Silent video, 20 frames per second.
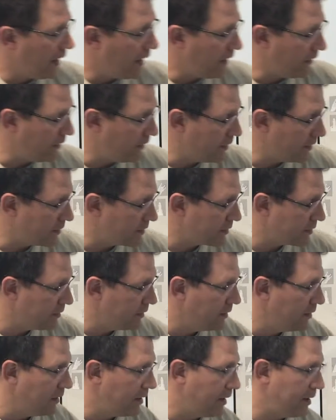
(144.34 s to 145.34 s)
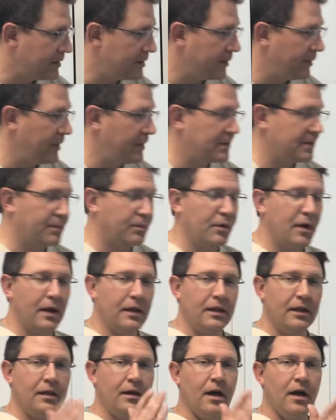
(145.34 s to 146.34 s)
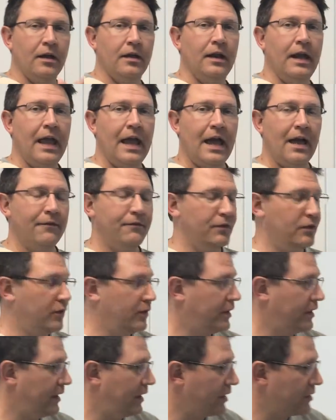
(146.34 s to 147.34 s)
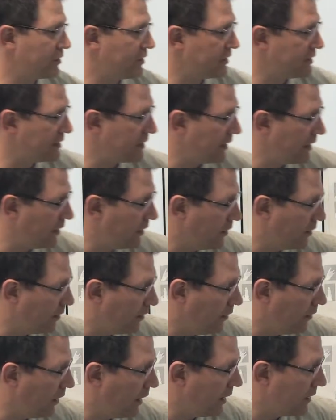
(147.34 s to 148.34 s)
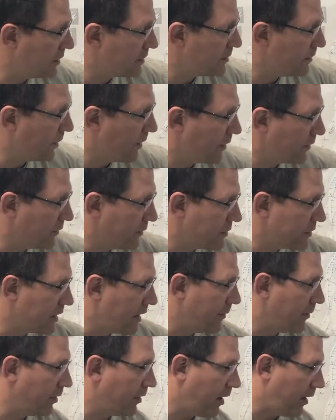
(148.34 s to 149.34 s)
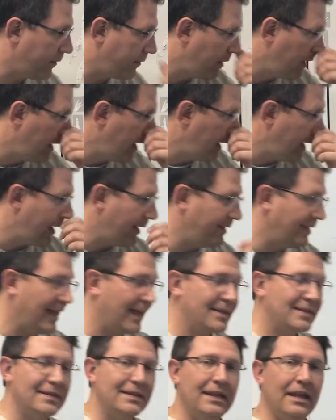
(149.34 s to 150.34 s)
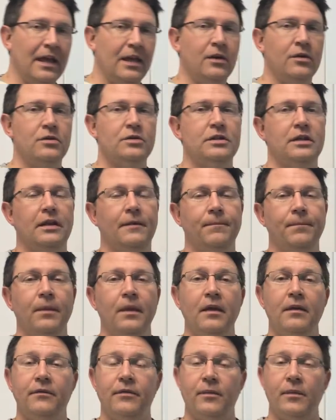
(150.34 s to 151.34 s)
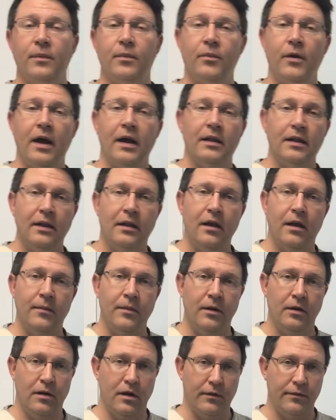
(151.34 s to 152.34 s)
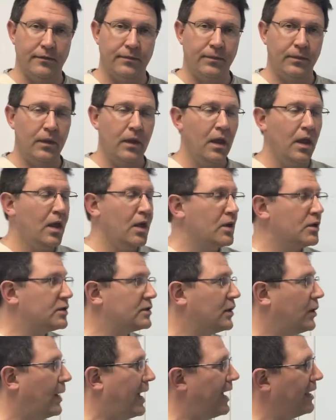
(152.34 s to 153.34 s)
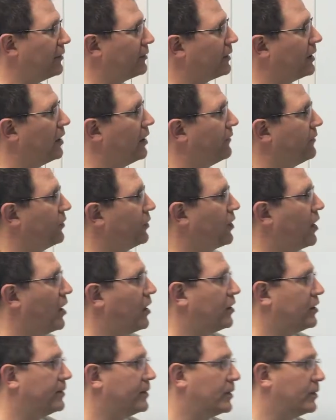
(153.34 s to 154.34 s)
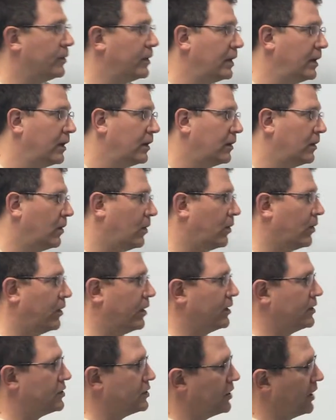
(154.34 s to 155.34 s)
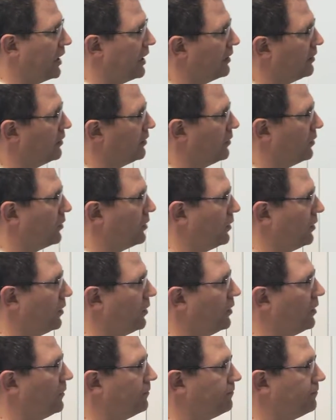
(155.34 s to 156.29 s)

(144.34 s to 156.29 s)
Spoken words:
And this is a piece of broccoli cut in half, and you can actually see little light sparkles coming off, and that's the energy from the broccoli coming off. So I don't care if you call it a meridian or a channel or an